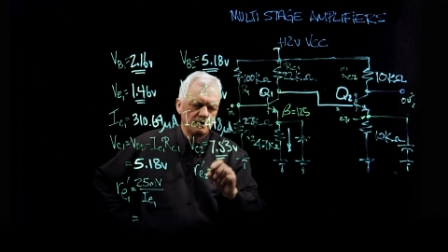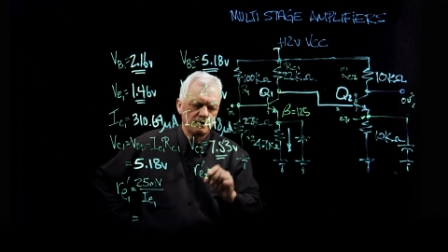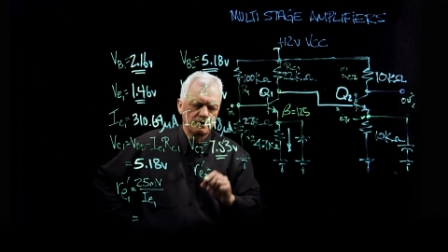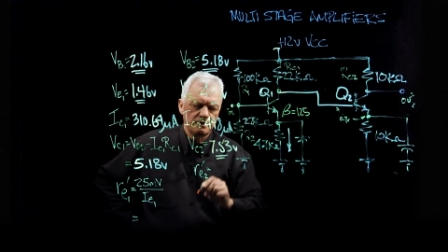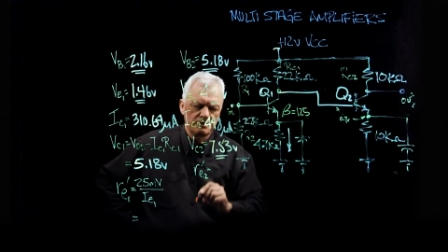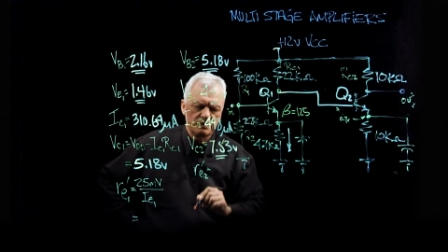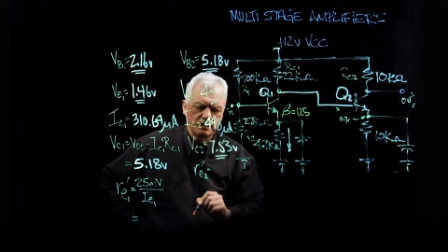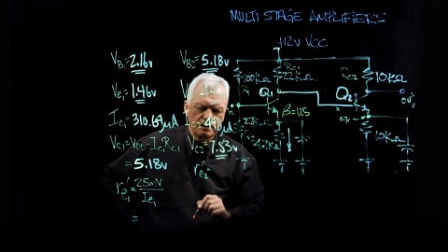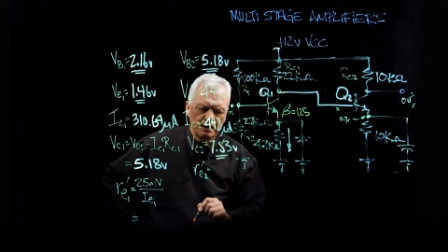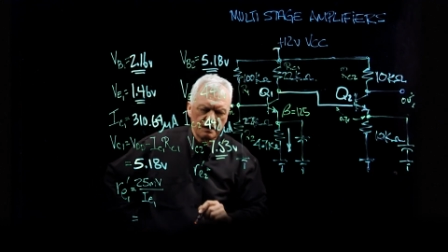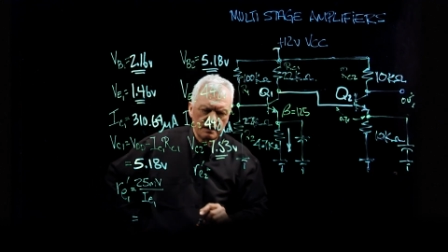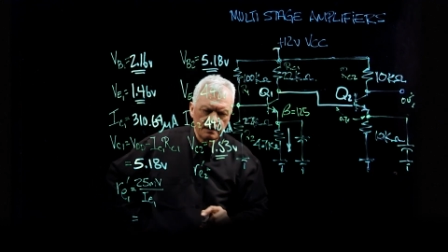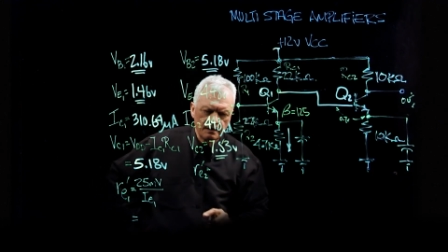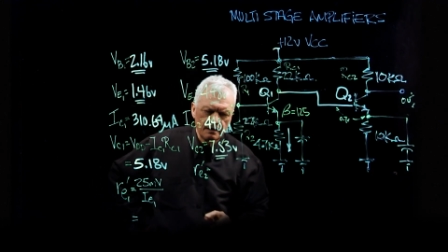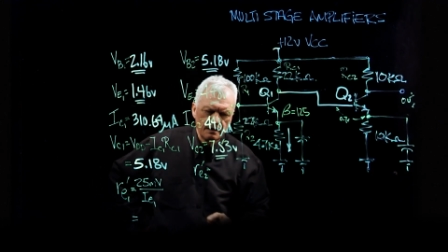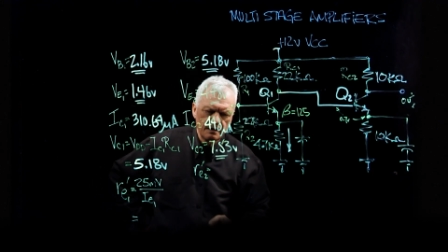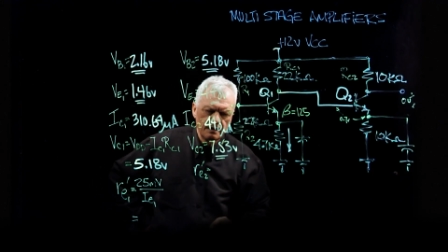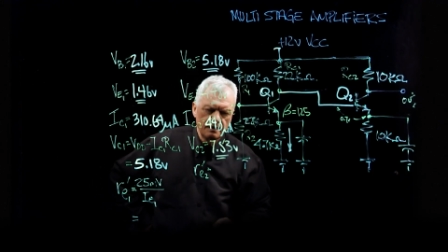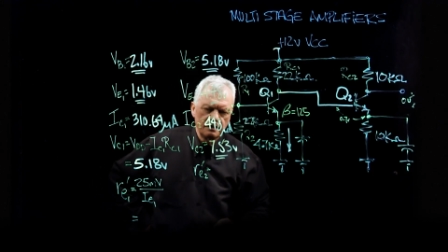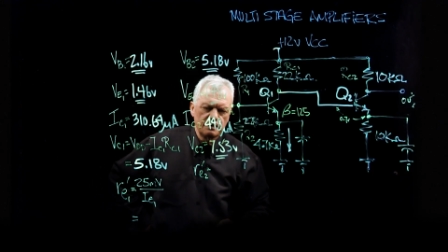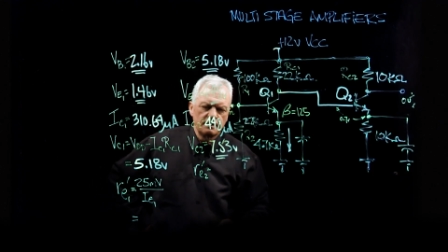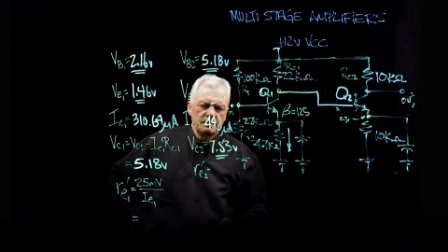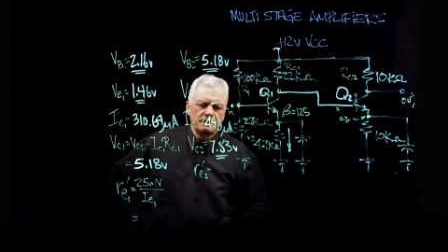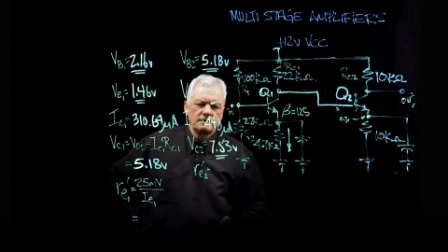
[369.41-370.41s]
Okay,
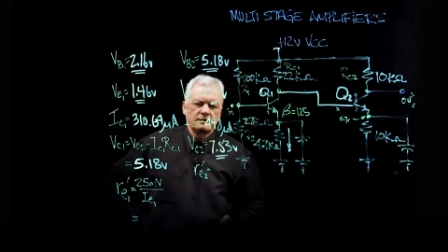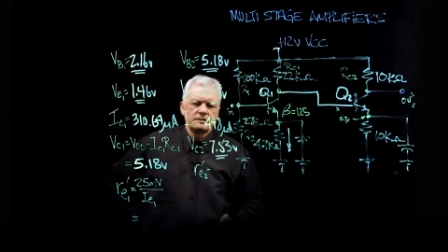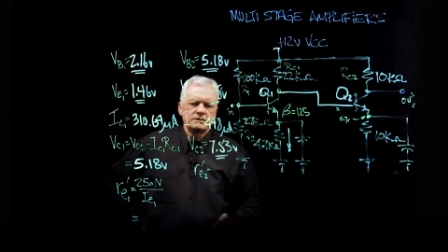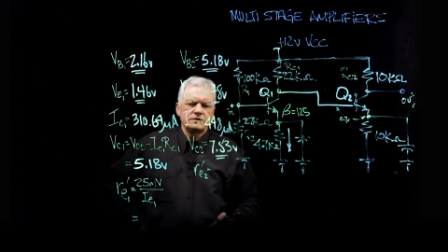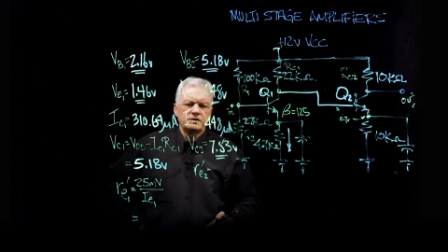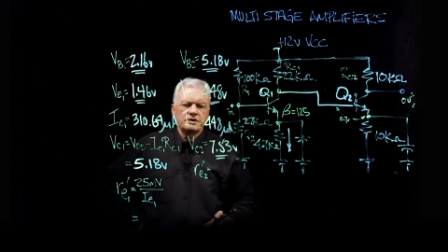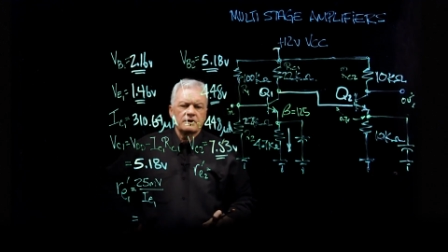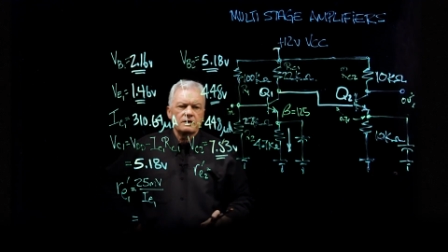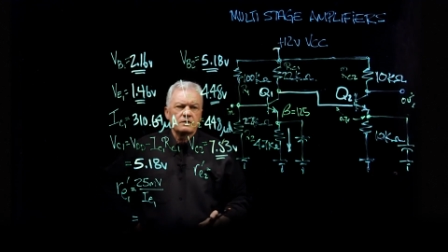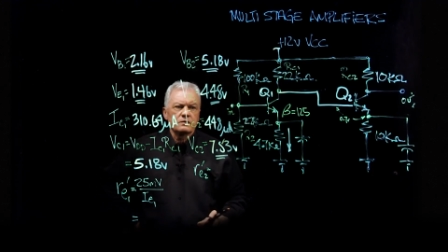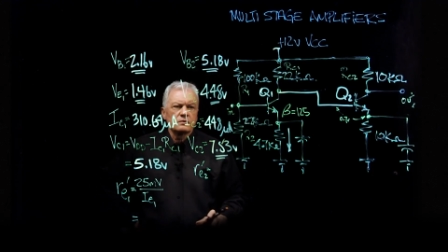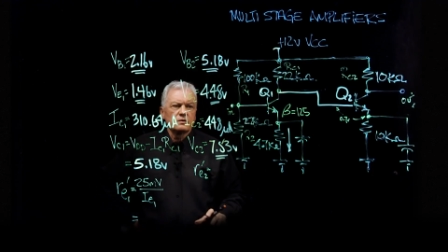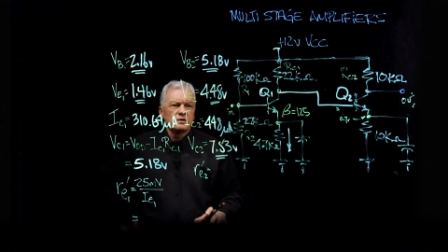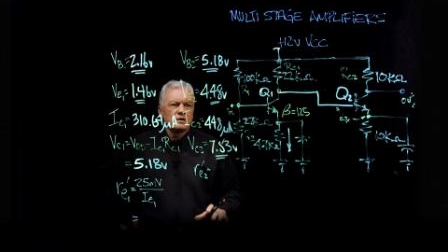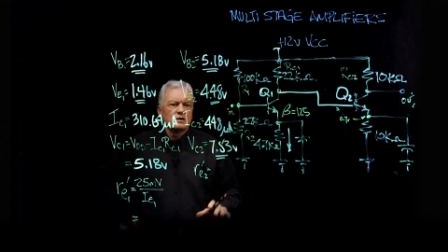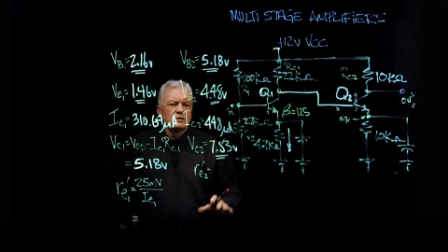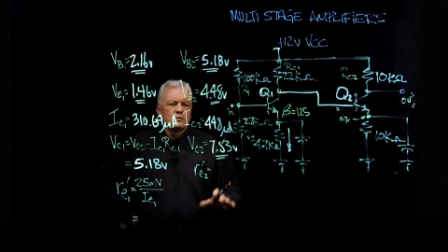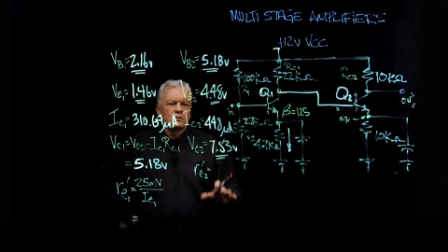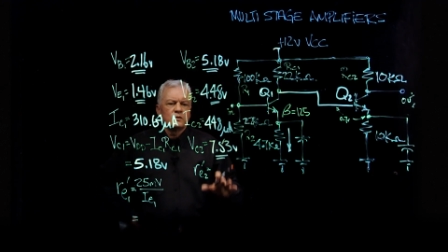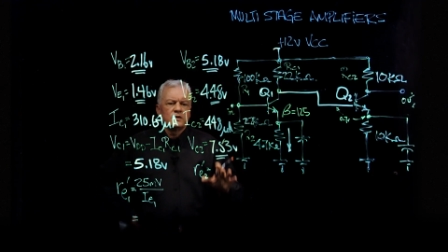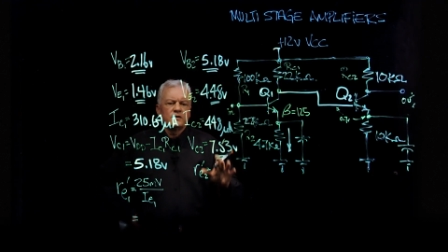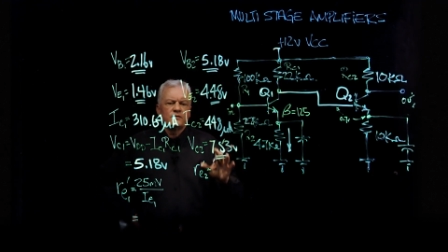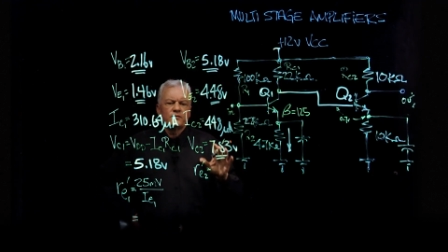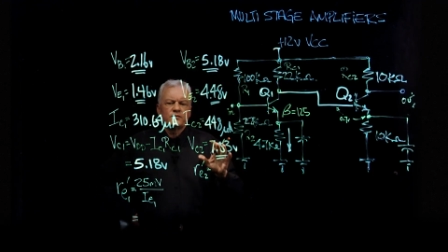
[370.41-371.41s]
so
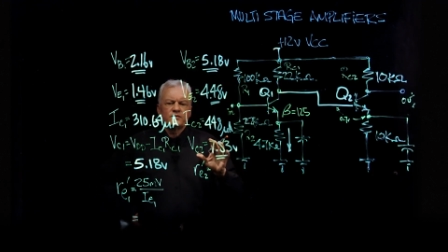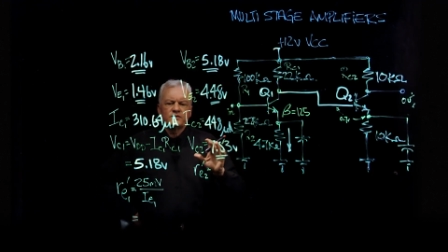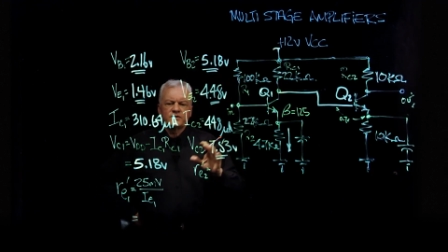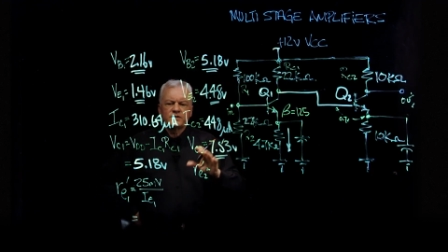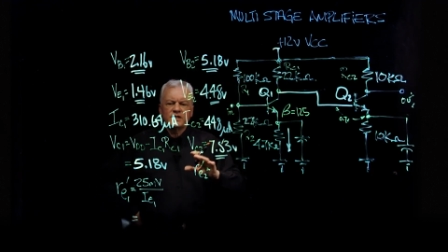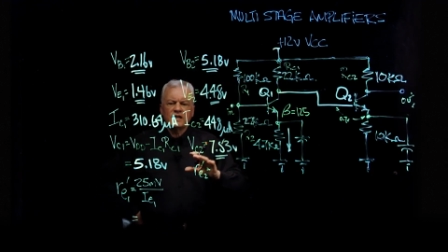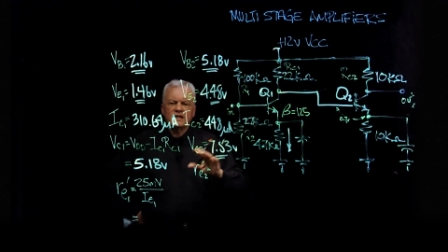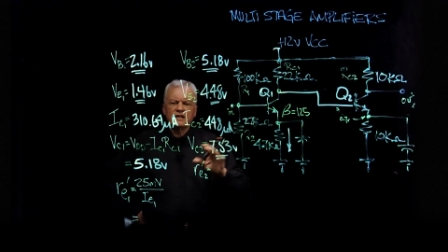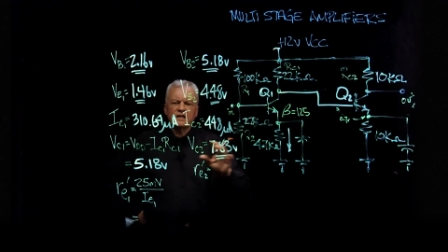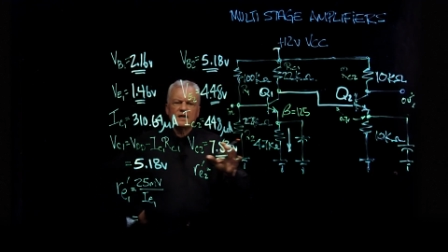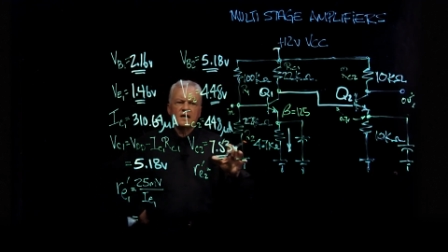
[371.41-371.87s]
we've set